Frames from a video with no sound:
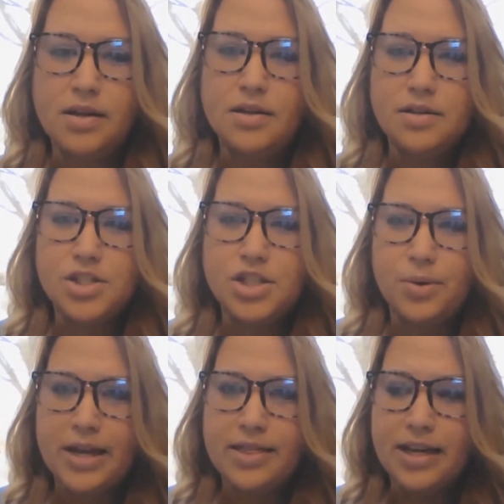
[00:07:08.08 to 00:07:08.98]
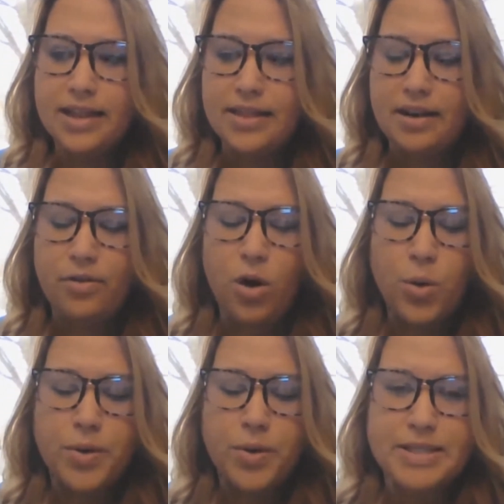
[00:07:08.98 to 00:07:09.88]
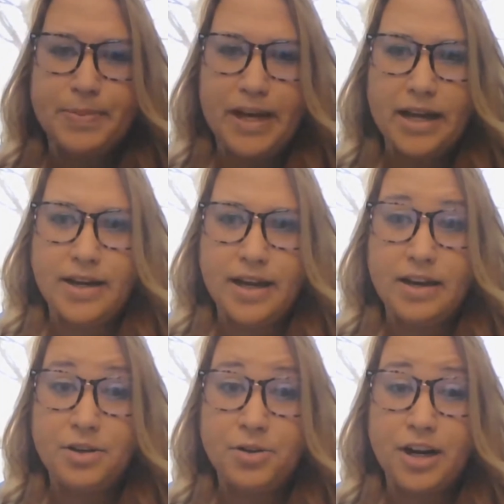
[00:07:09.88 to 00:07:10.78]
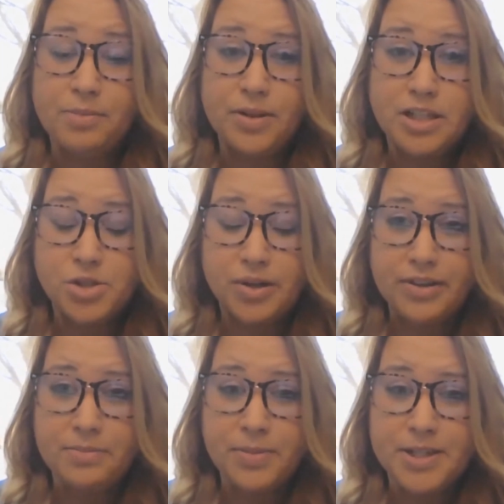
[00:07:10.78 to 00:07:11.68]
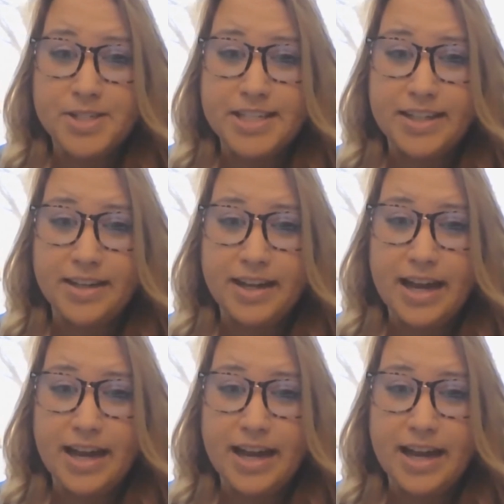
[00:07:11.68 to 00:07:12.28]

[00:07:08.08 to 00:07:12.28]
So I think that I've always been an incredibly driven person,